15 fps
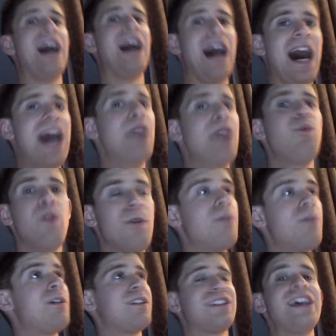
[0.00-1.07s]
I will
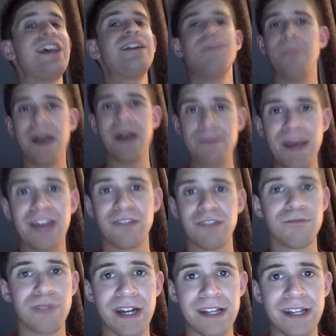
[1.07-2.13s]
take my bathroom
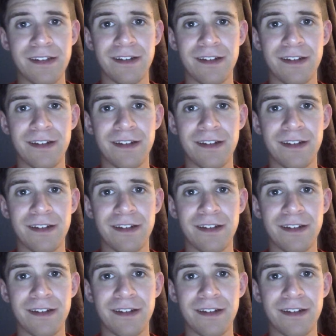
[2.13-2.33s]
break.